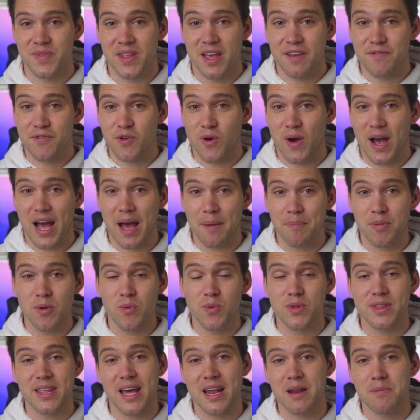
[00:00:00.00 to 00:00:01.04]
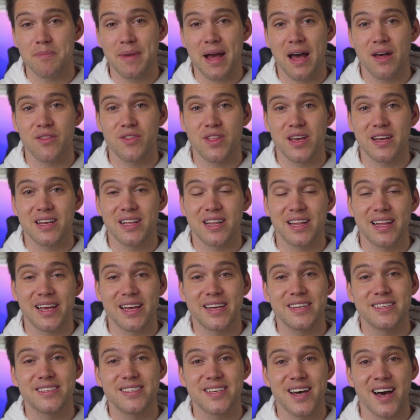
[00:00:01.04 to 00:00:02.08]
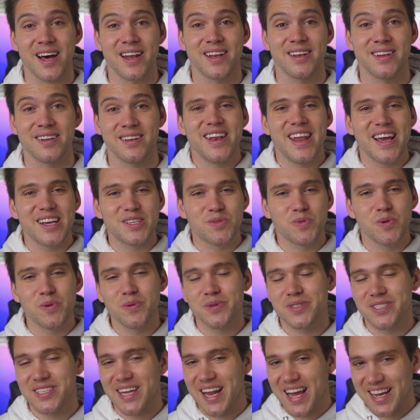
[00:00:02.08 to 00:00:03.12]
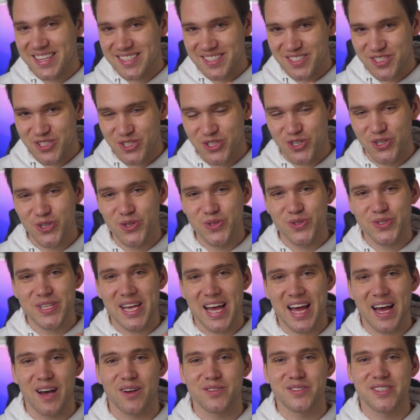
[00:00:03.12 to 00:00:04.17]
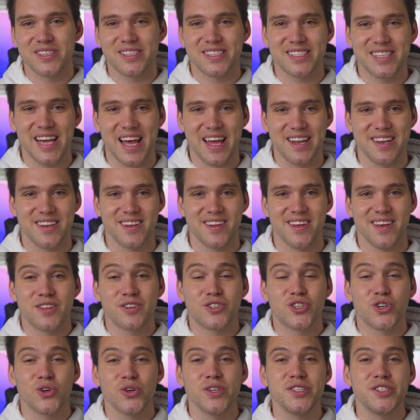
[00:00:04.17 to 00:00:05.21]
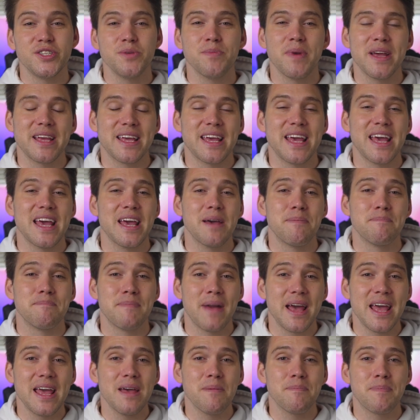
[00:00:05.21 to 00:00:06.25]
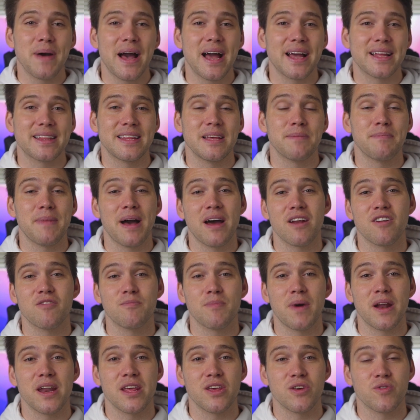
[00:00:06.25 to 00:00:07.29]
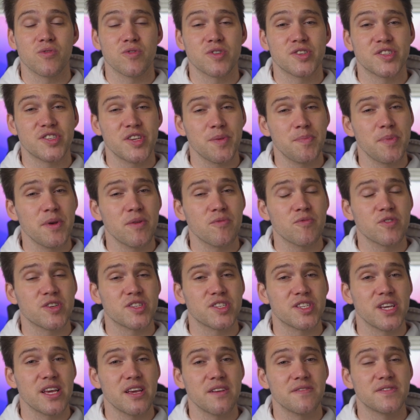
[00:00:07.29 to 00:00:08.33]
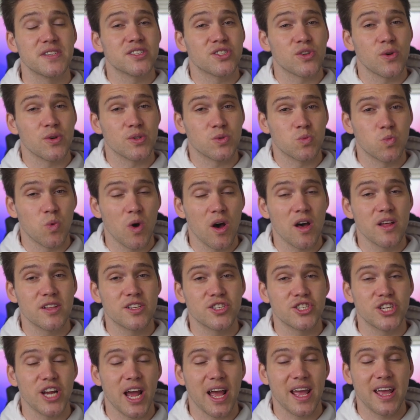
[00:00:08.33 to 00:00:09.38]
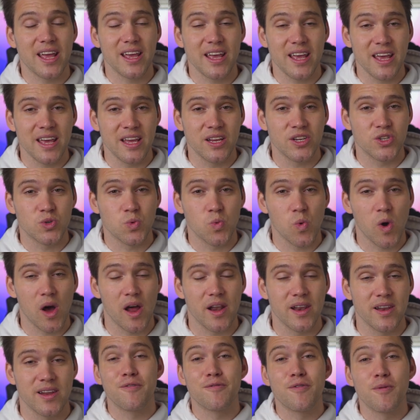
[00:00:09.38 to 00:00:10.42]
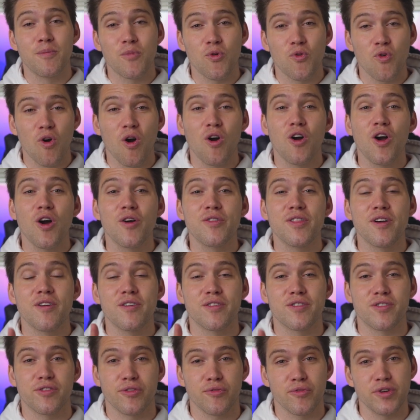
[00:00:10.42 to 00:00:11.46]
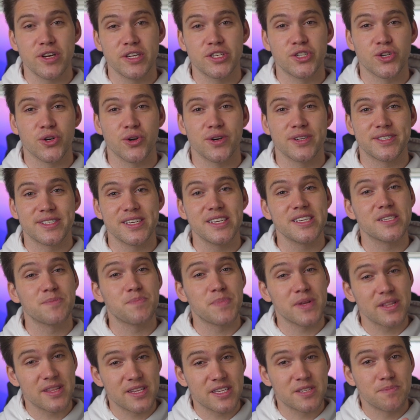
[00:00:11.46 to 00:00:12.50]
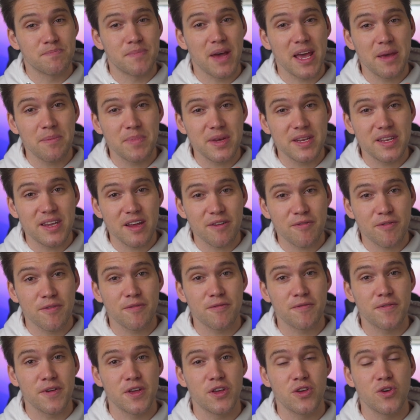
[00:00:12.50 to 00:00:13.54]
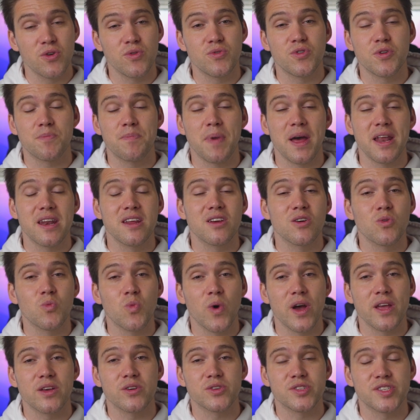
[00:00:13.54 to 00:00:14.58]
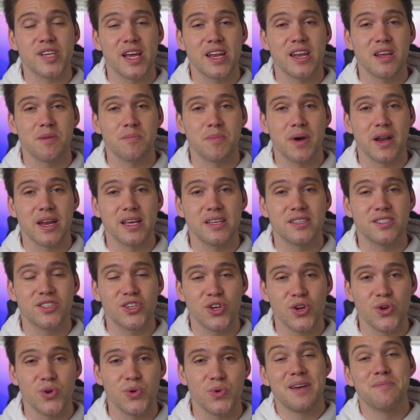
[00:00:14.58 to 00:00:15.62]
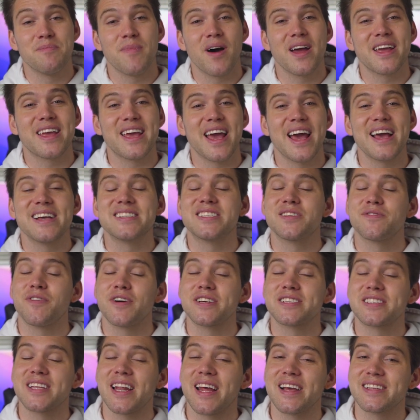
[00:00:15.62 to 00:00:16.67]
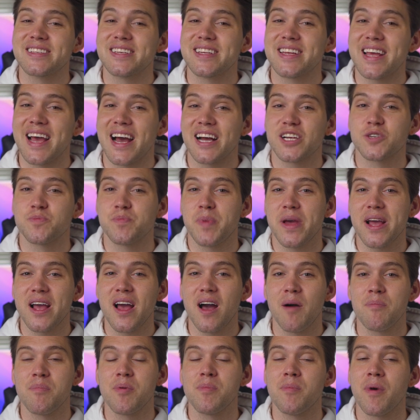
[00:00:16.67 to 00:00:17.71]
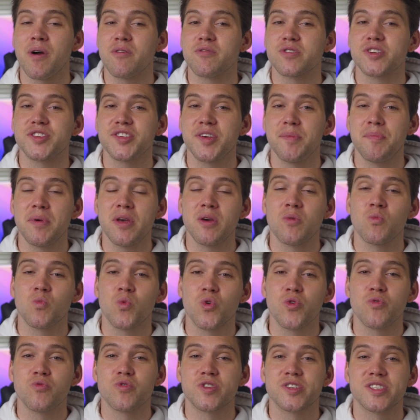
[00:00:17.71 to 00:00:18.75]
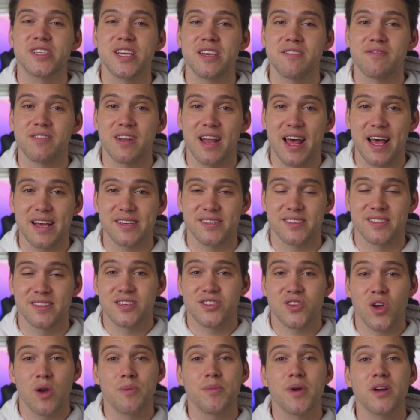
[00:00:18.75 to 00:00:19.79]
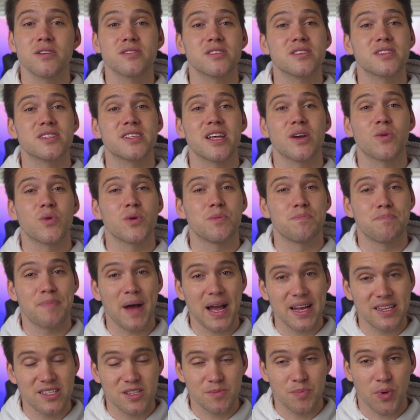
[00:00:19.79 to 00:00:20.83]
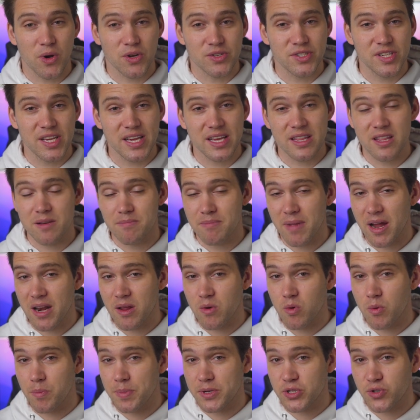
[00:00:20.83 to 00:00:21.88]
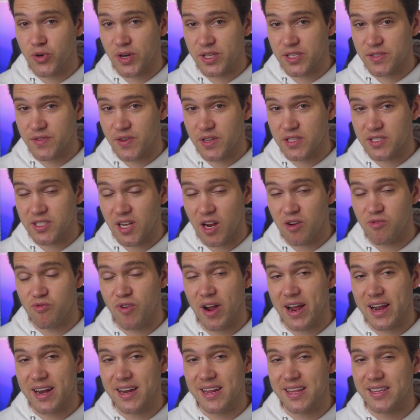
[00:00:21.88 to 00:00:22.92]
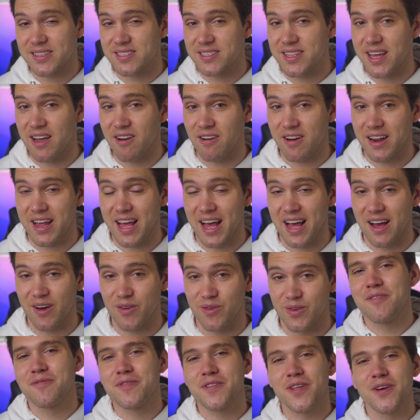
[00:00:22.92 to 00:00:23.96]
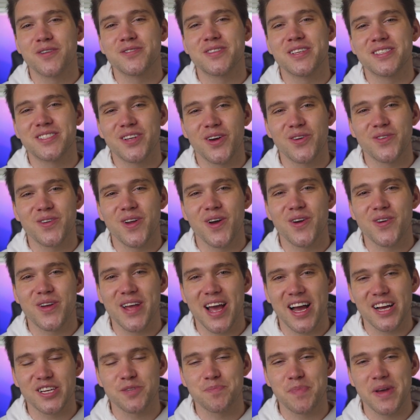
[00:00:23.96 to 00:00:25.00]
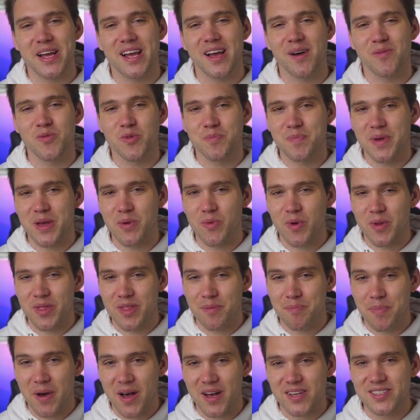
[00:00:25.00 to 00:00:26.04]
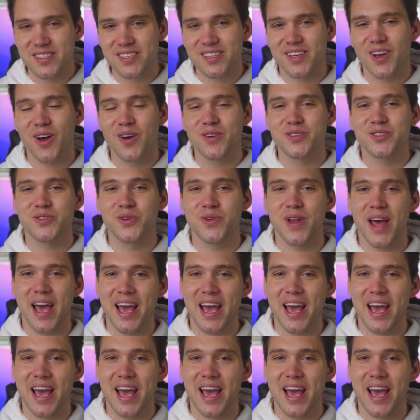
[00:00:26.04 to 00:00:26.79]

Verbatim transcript: If you're happy with that amount, then click done. Next, we will select choose how to send. The choice you make here may impact the amount of money your recipient receives, so it's worth checking each one. For Morocco, there are three choices, but this may be different for you depending on where you're sending money to. In my case, if I selected cash pickup, my recipient would receive less. So I'm going to stick with bank deposit and the money will be transferred directly into their account. For those that don't know, cash pickup would be when the person goes to an